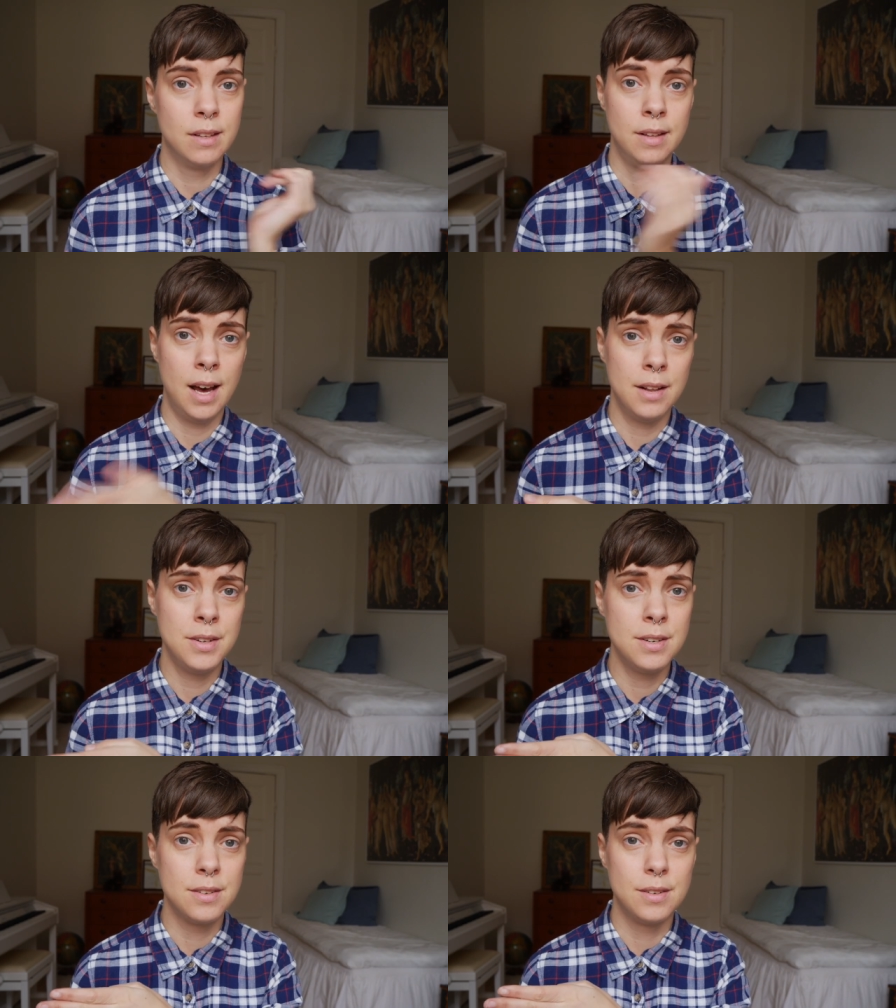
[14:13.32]
The
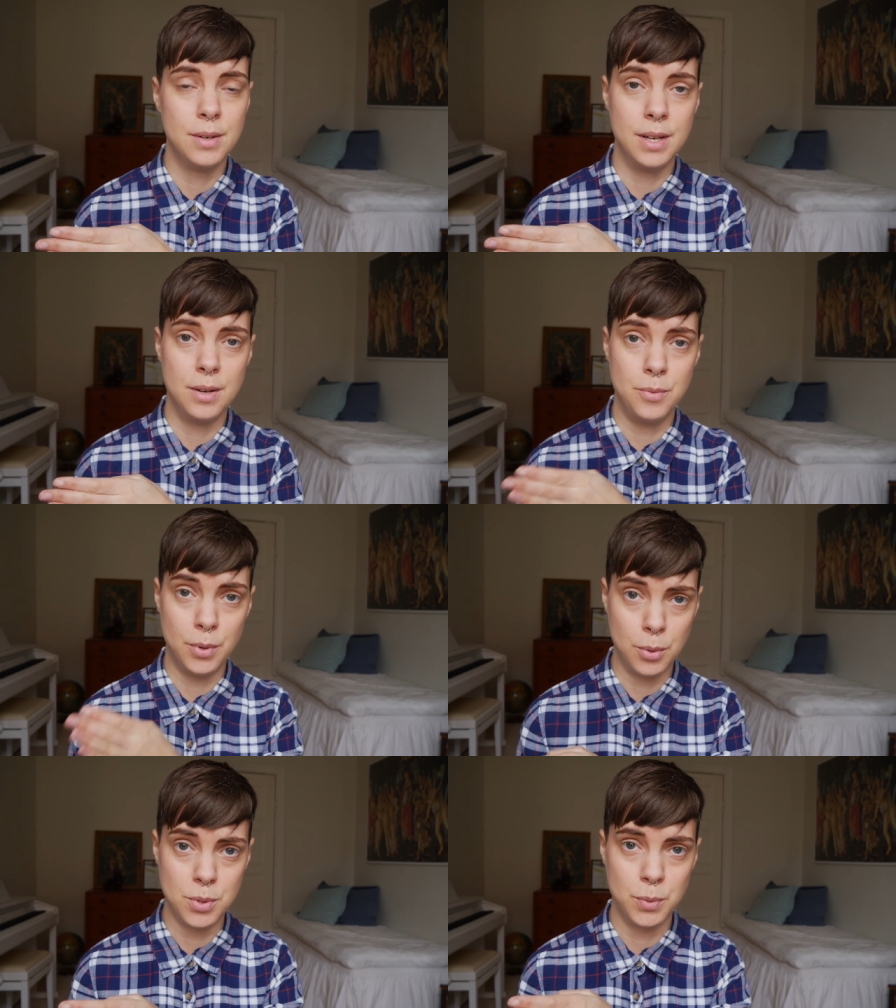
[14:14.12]
other uh,
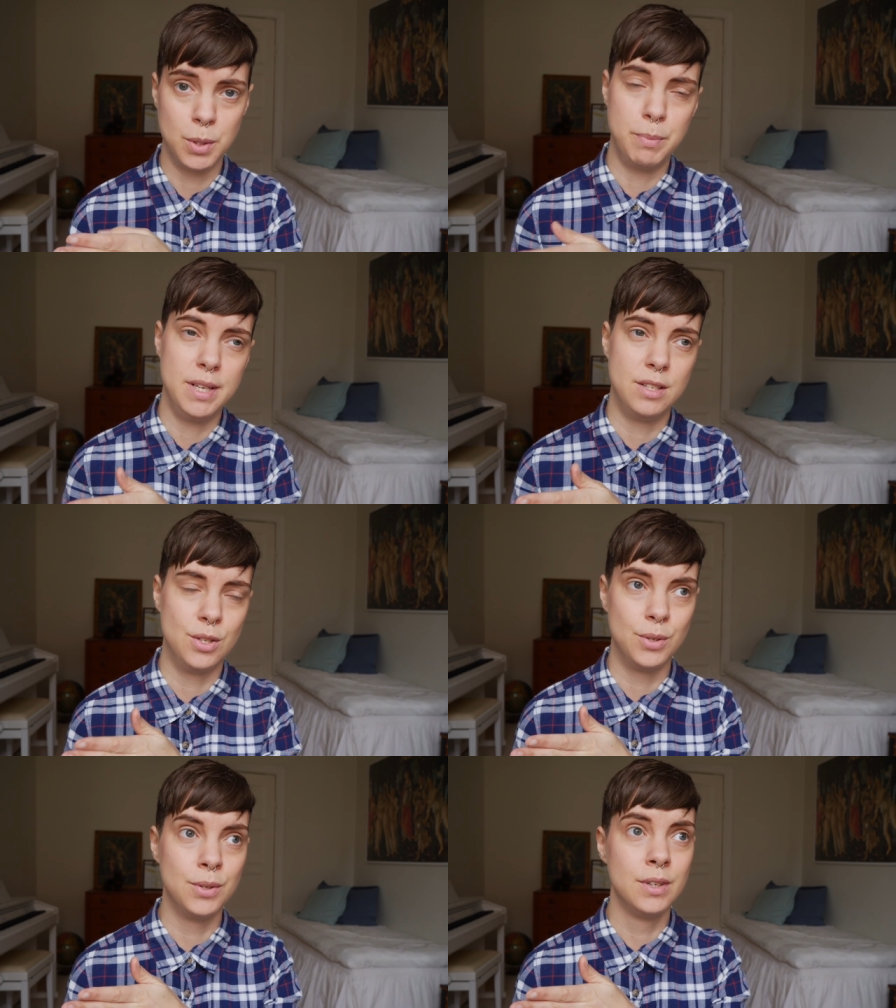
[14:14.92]
road would be
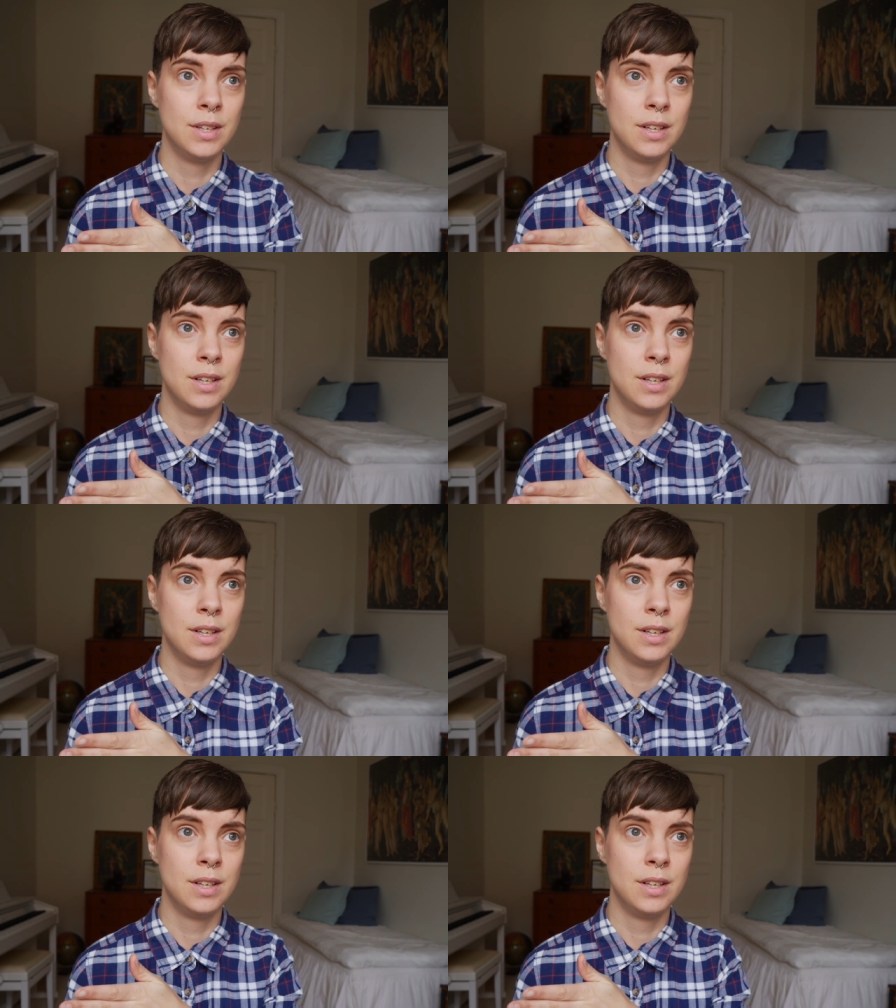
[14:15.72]
to